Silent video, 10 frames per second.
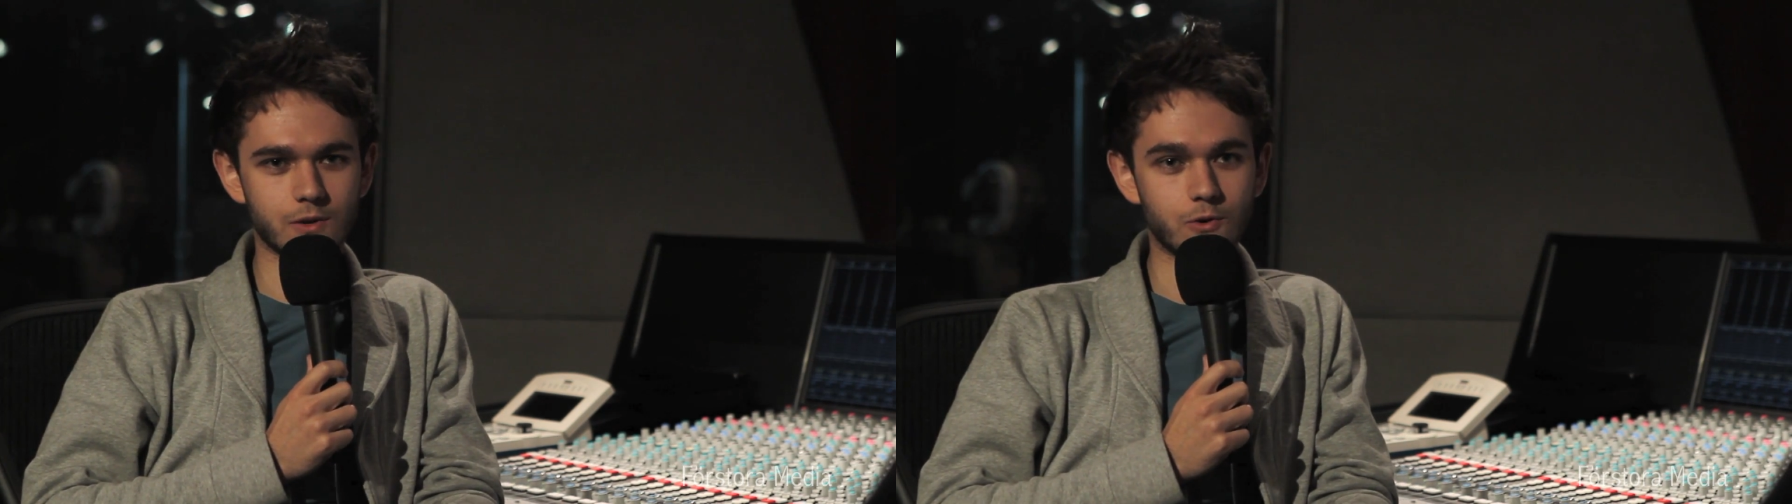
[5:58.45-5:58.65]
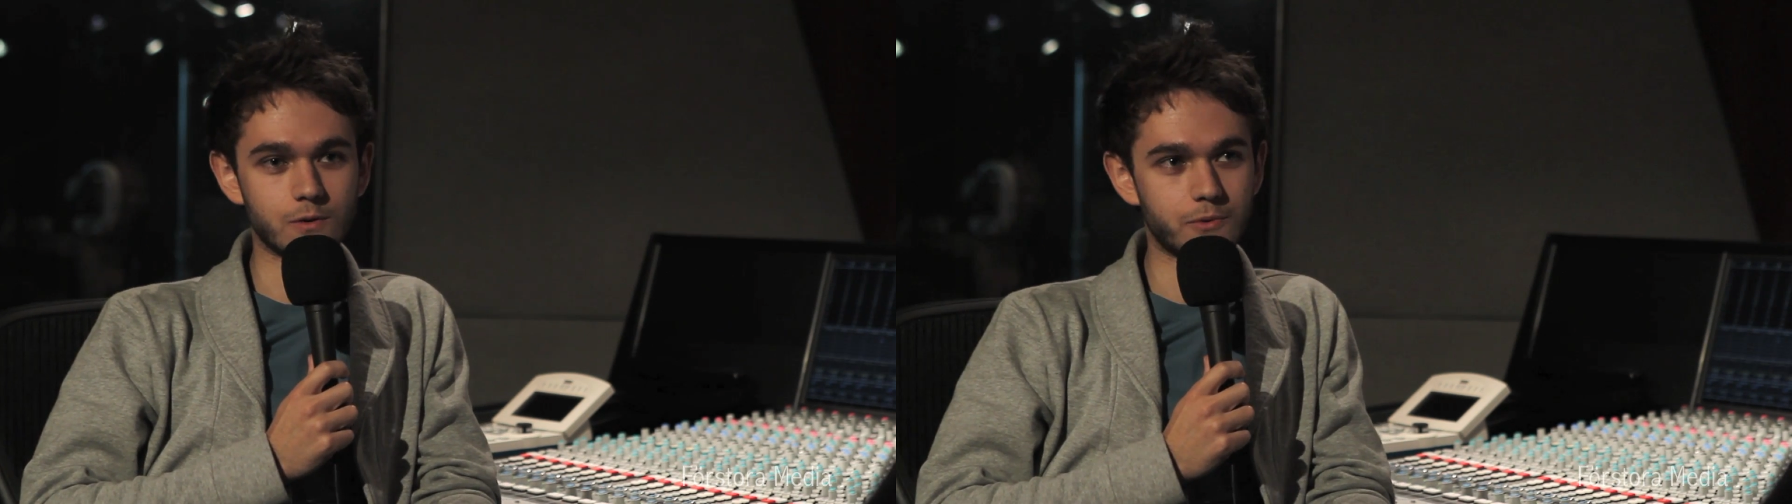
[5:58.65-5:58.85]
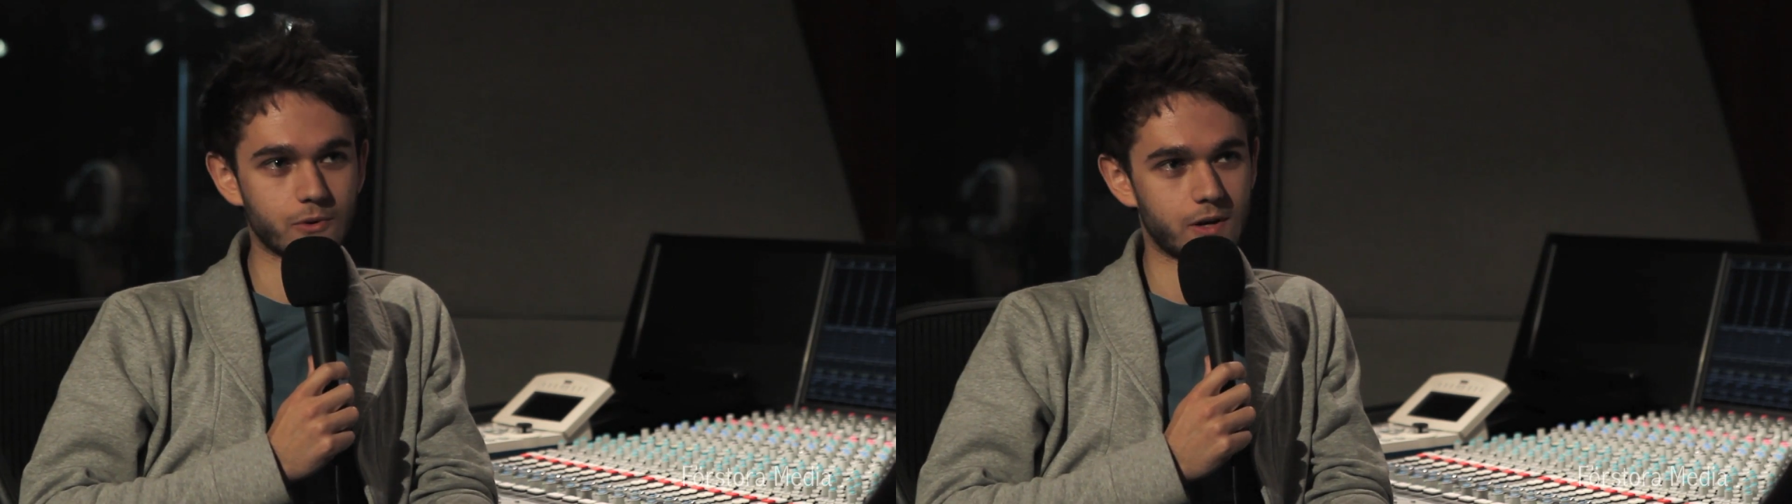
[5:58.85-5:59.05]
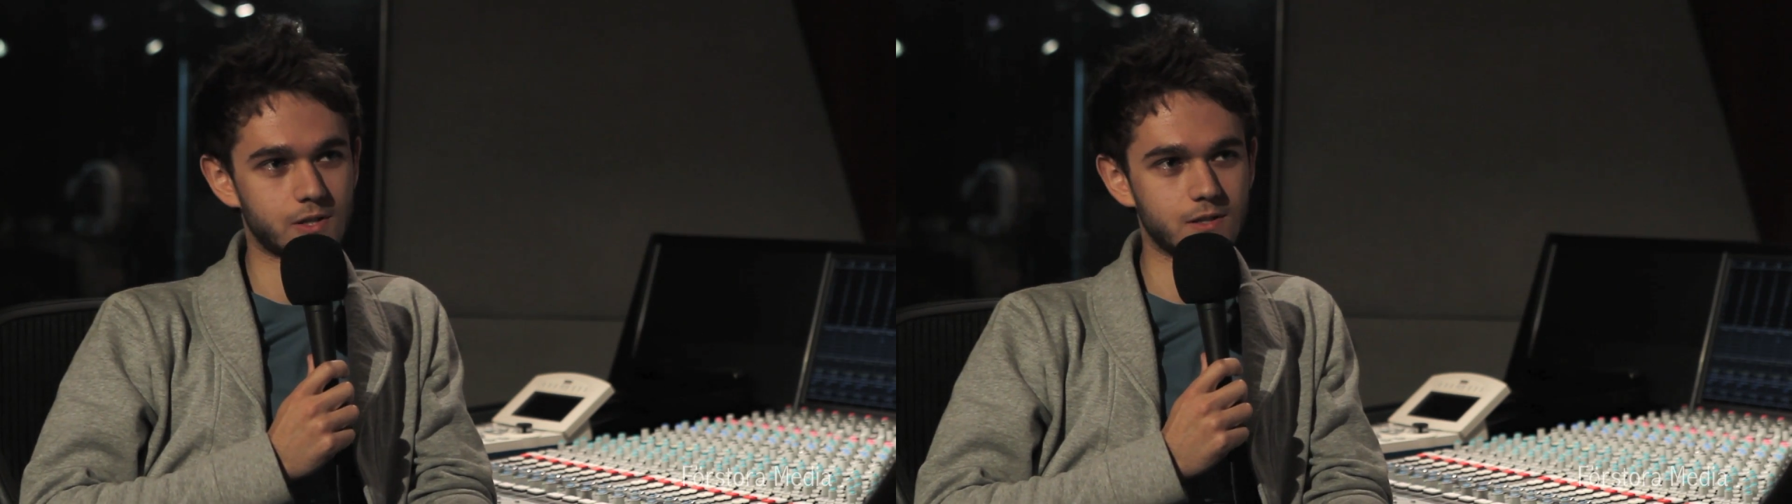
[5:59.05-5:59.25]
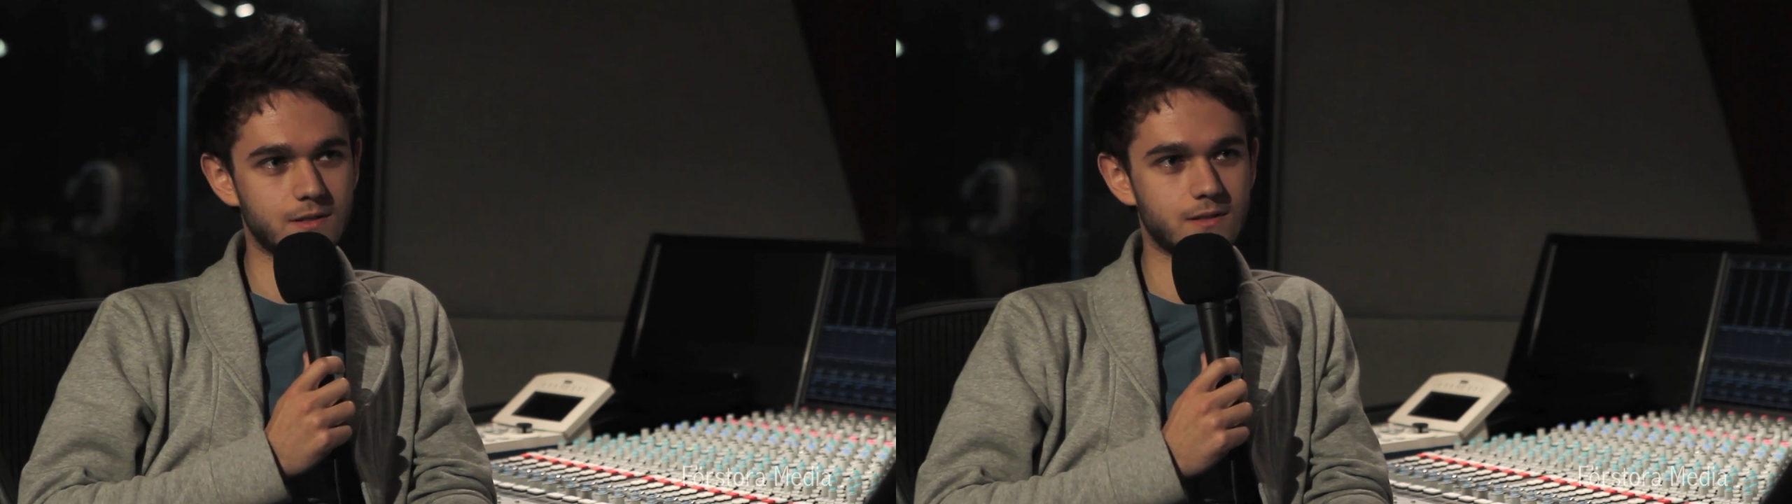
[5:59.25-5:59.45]
chord
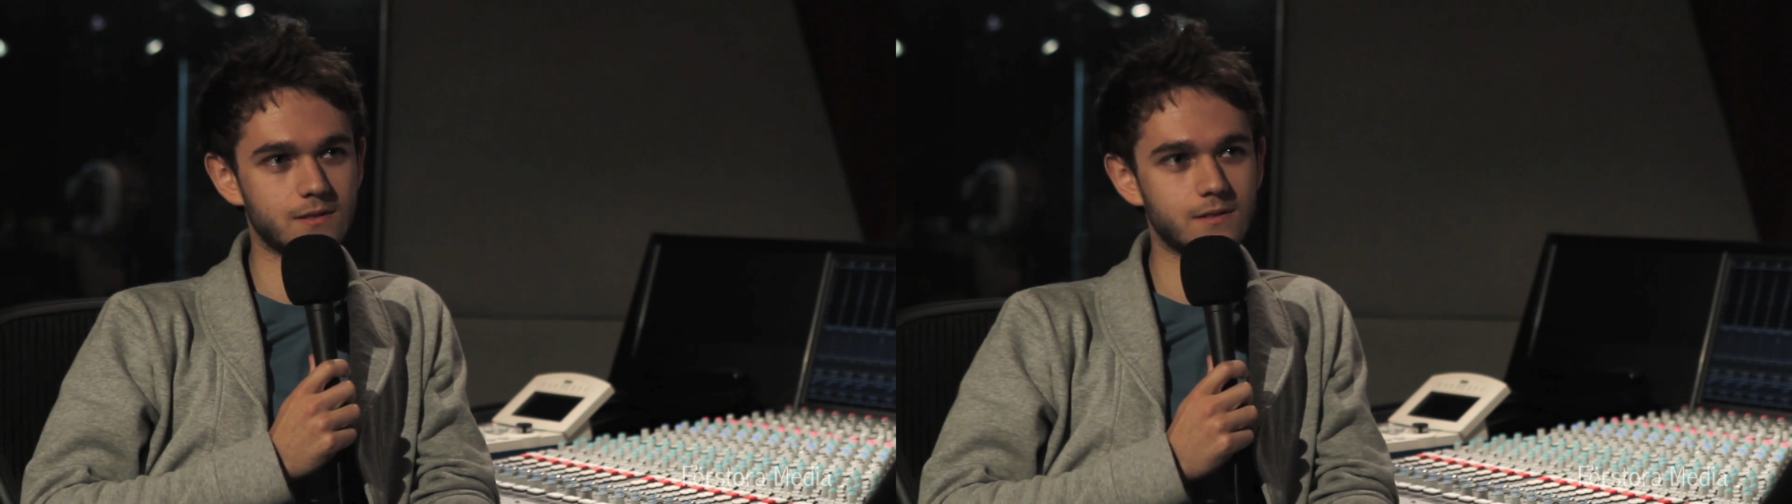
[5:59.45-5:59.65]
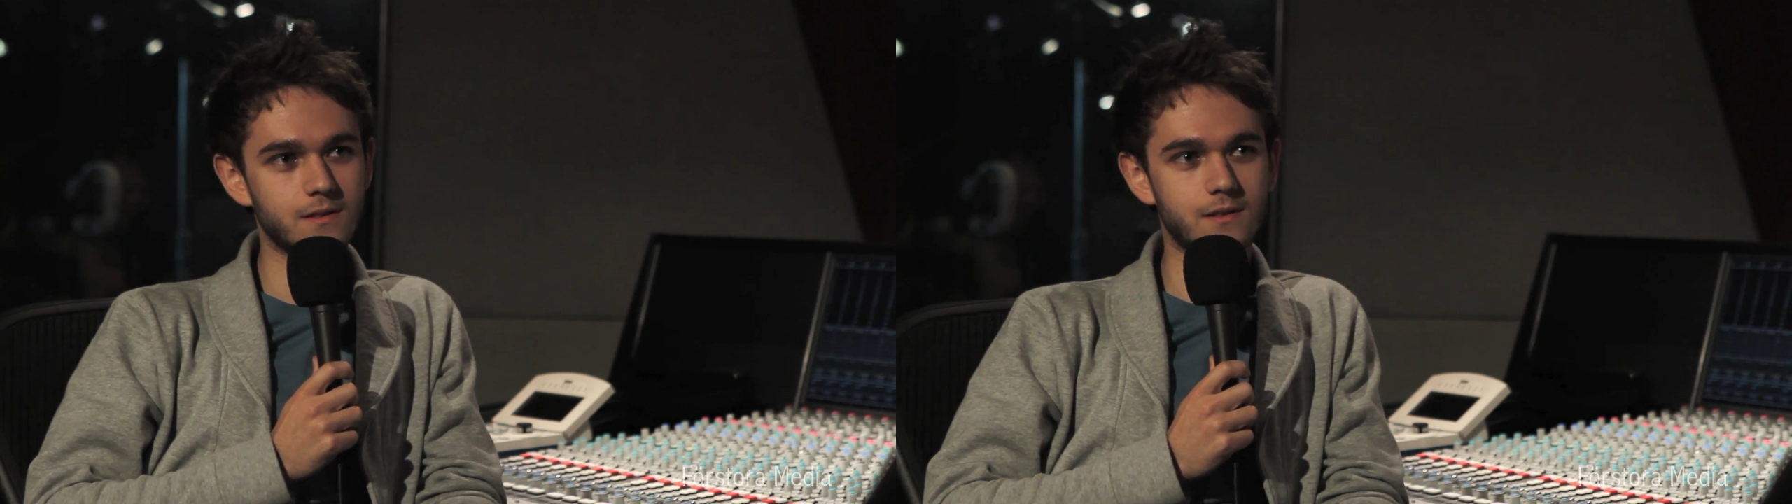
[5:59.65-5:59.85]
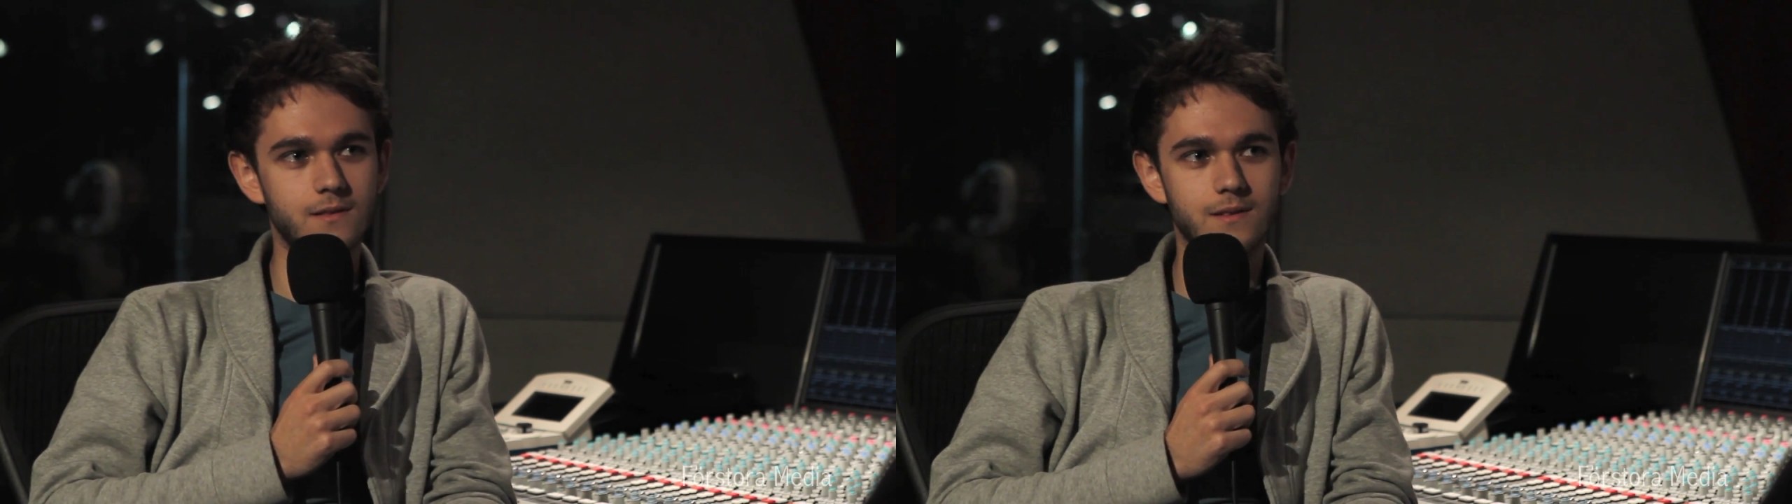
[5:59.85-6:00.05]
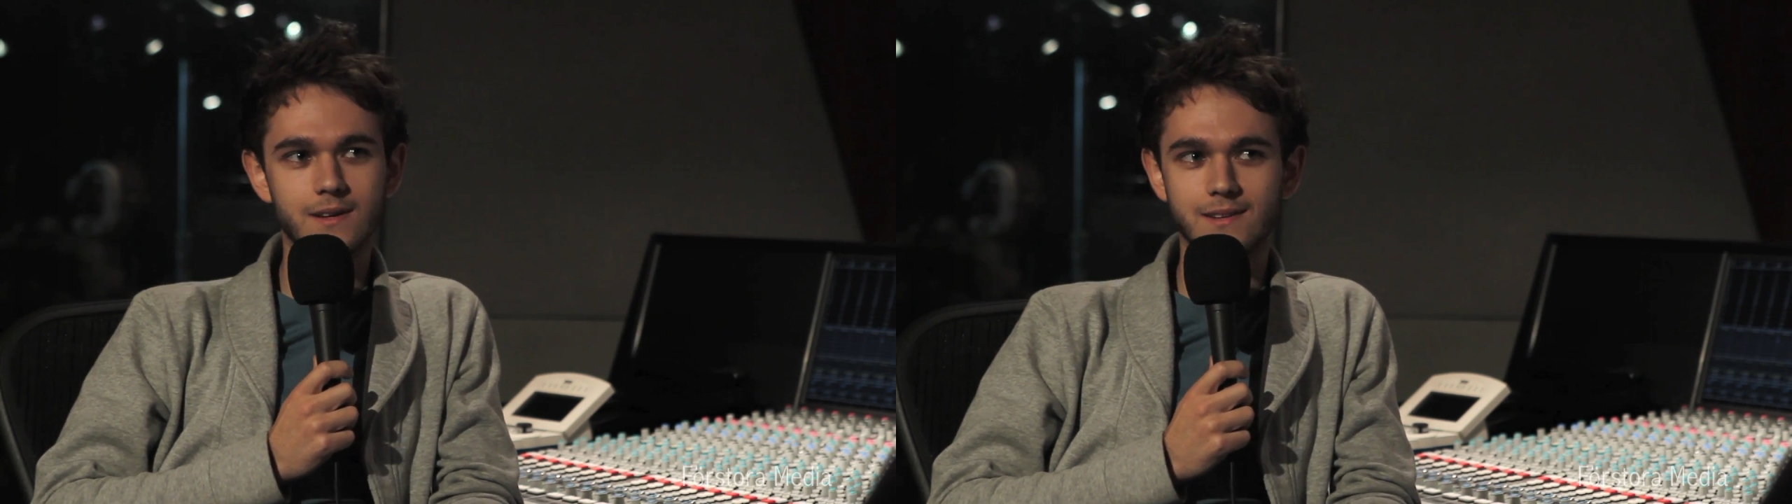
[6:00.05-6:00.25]
progressions, like